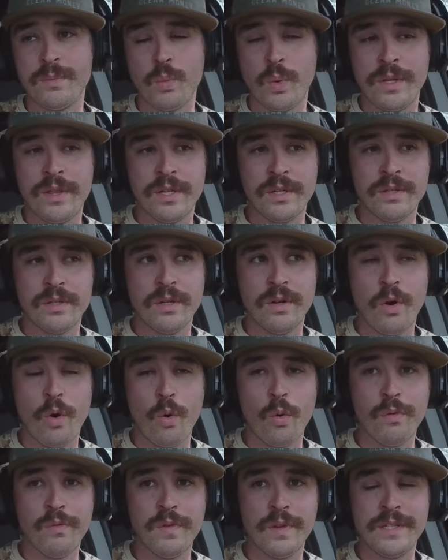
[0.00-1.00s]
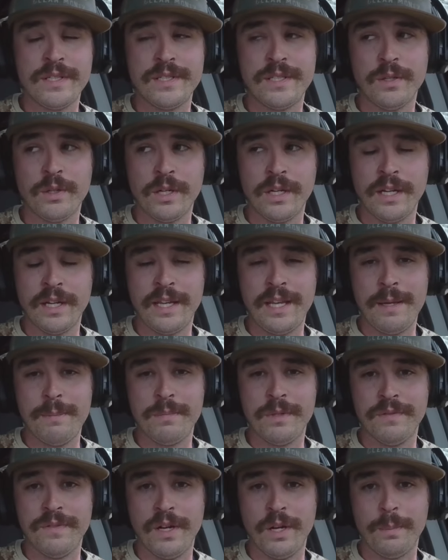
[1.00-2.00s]
when they're hopefully still going to keep
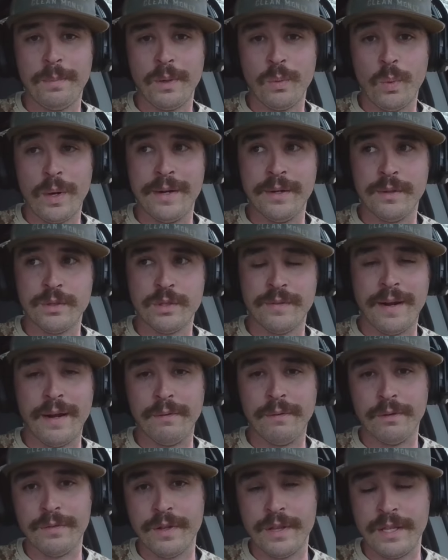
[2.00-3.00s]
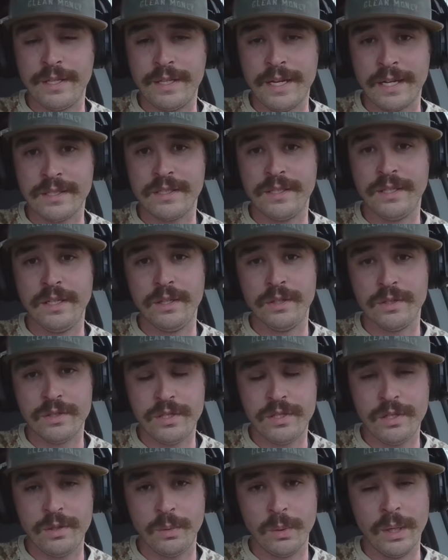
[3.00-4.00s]
developing Whiteout Survival for the next year or
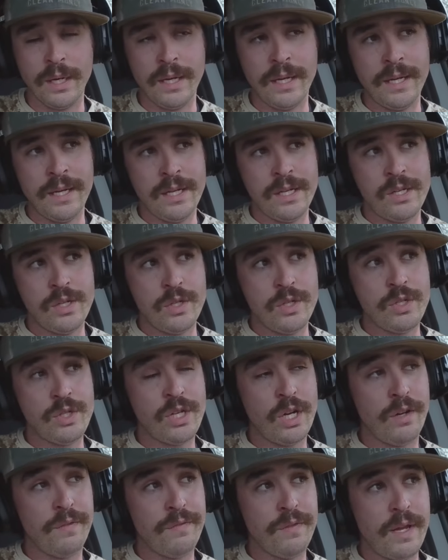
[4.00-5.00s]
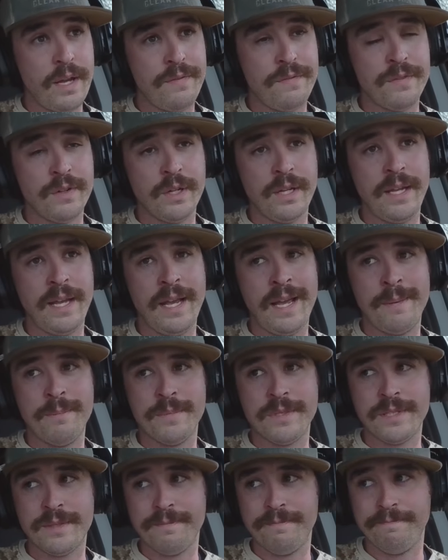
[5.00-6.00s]
two. Shelf life for
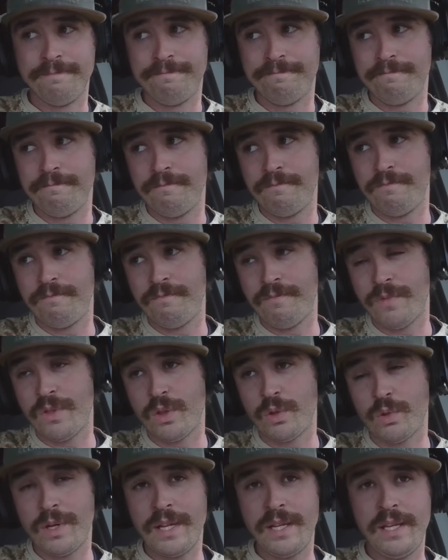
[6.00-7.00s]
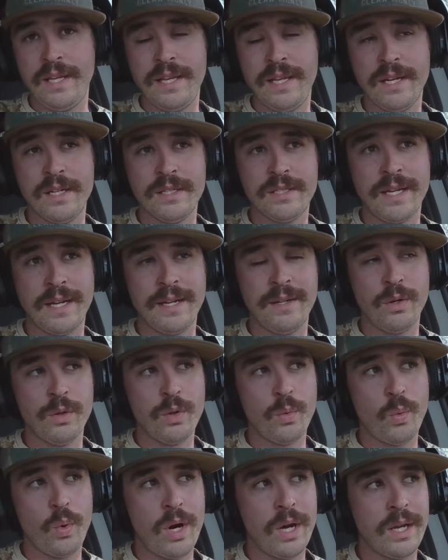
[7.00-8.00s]
games, three years. I know
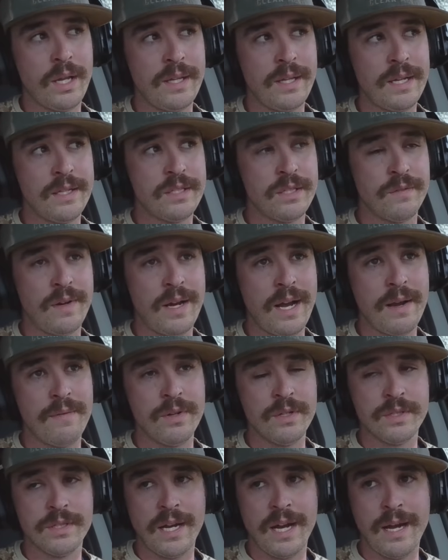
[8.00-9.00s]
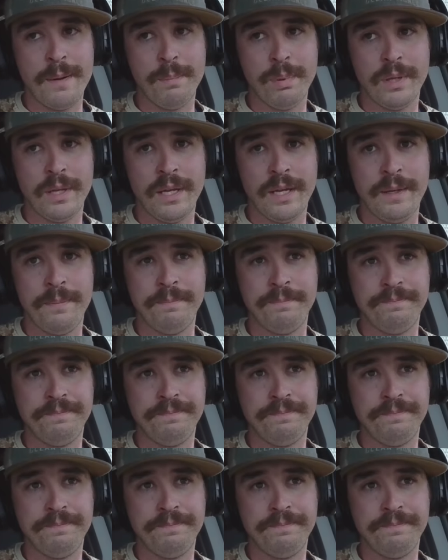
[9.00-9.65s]
the Walking Dead Survivors I played,